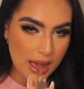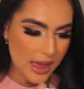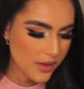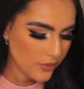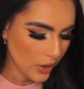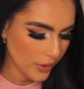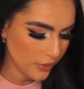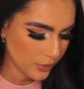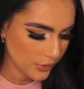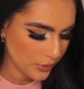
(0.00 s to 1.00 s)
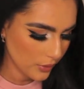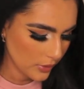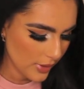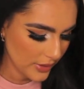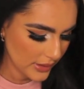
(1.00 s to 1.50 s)
I've gone
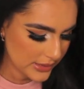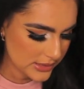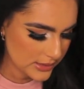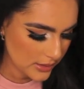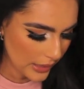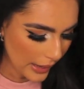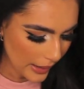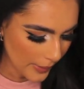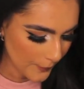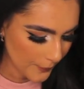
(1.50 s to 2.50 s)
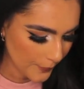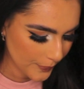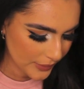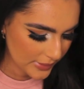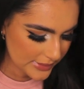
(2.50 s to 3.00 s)
through this
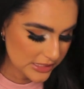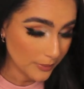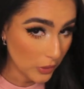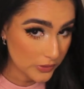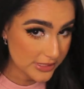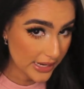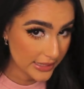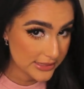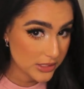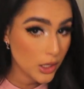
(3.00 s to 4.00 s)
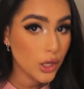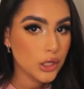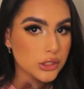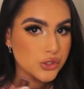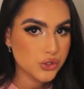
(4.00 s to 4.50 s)
small size
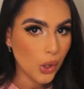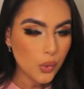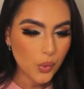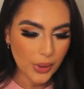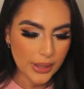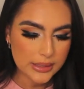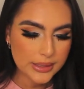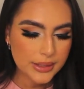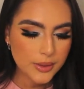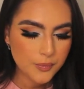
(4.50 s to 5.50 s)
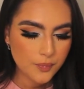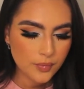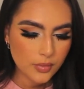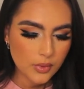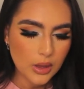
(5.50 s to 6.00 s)
so quickly,
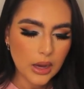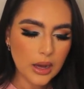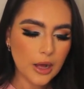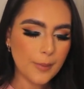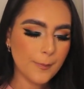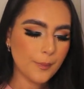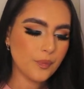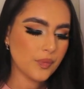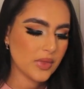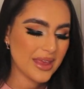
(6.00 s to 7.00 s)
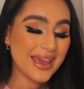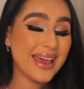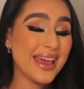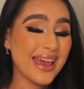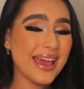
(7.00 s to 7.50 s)
and
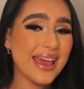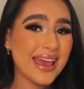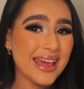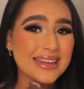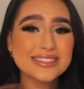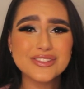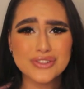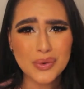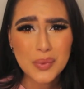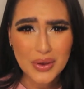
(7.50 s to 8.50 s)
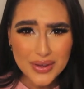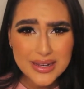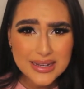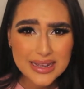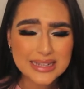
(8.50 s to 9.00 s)
it's so
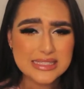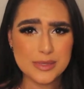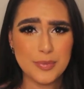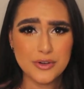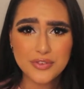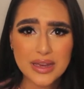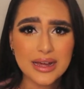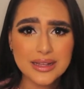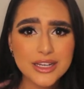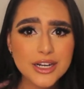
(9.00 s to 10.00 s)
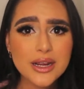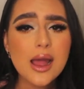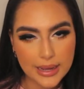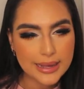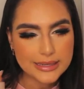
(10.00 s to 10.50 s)
good, and it's the perfect color.
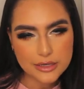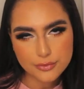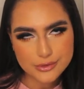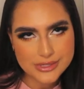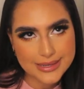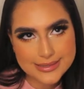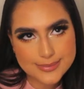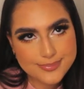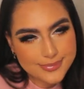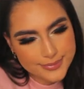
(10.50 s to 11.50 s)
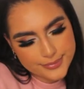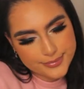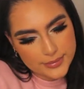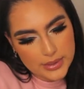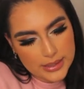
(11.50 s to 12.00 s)
I need a full size.
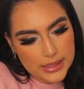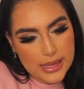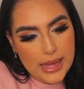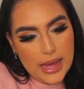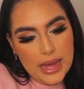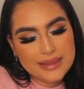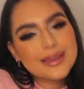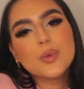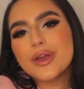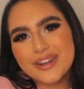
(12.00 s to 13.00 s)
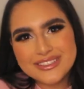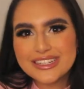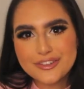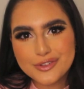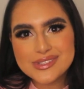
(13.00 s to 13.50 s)
I think we all
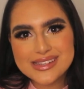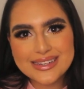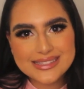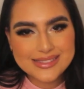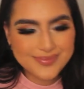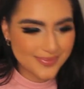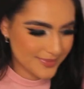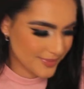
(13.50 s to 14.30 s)
need a full size.